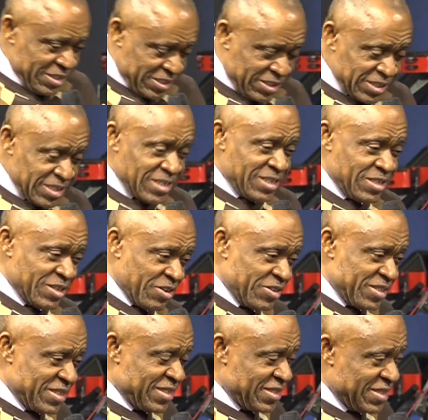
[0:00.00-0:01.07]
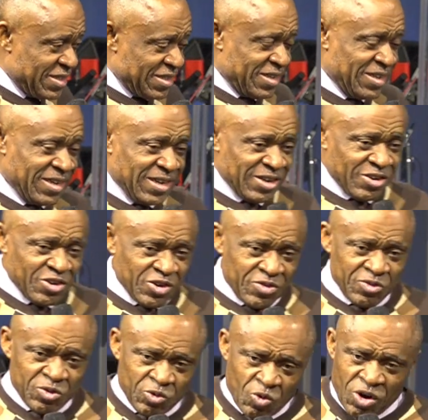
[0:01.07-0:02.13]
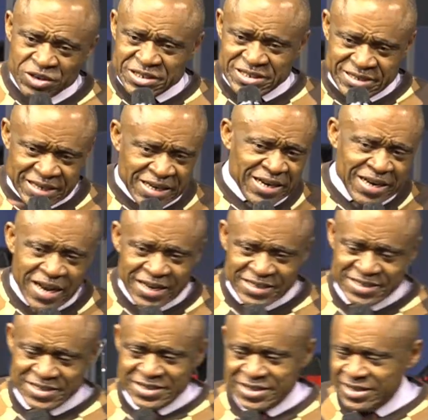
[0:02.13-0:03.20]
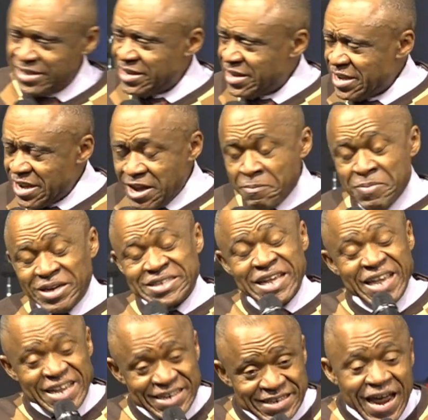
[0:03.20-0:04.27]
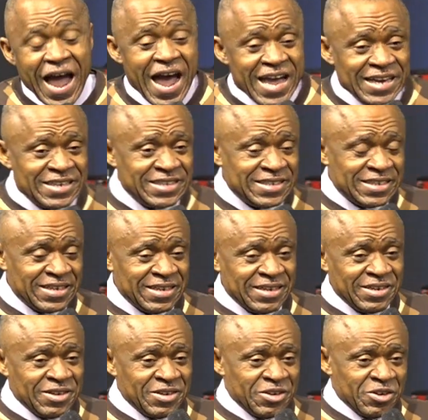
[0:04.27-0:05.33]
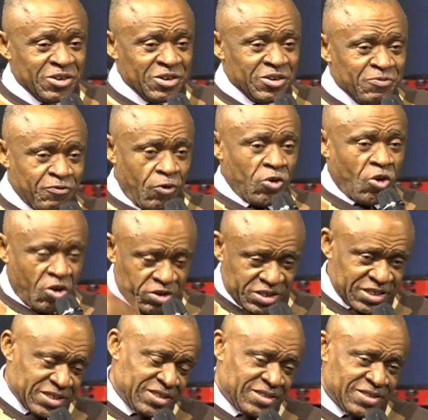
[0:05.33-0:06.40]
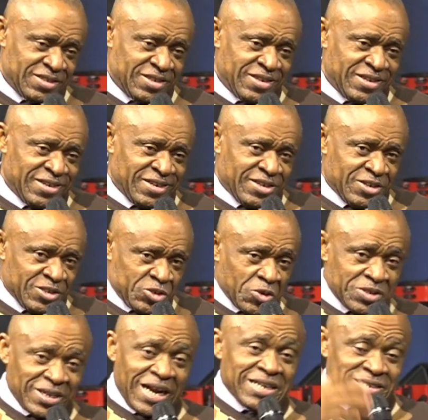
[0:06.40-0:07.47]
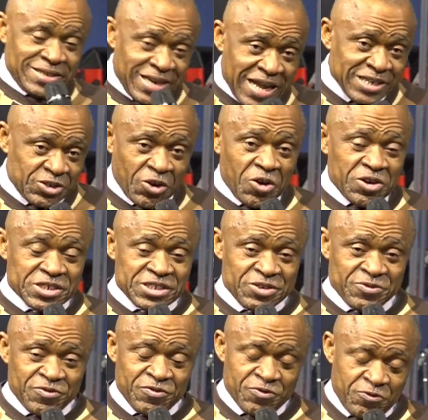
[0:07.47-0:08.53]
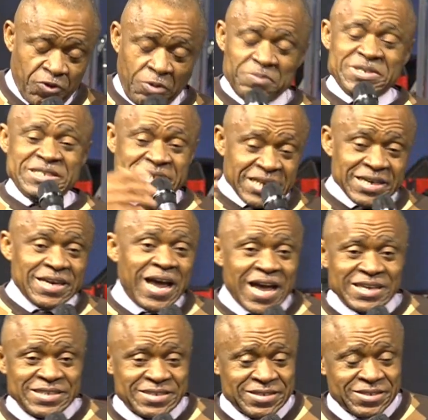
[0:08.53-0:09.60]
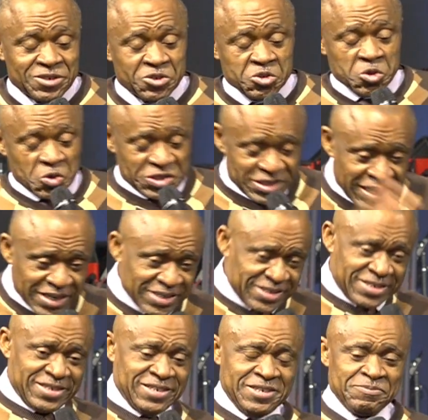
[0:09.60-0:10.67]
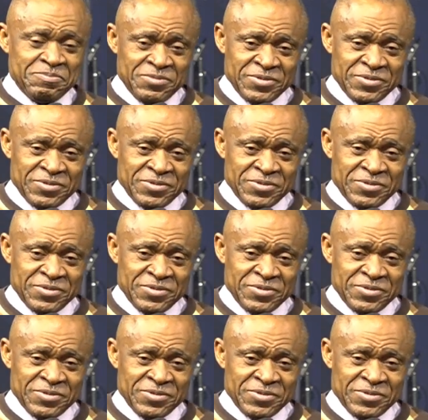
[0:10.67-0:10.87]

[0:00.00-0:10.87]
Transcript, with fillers: Jesus was sinless, but he died for us to translate us from sinners to saints.